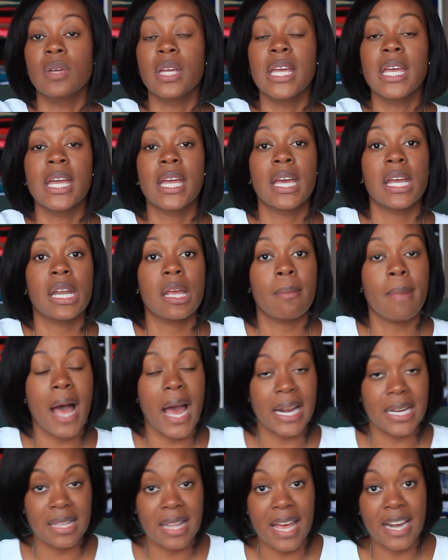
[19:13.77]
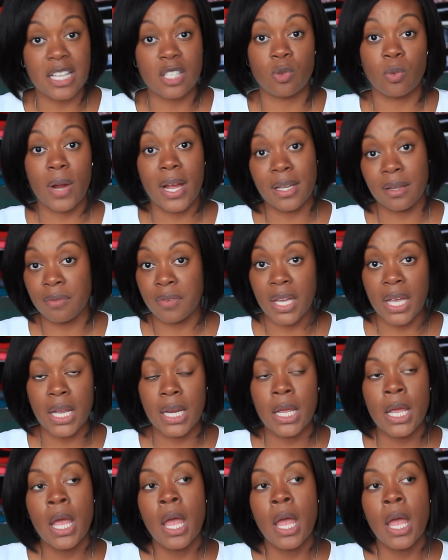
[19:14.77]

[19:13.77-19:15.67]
anybody that is relevant.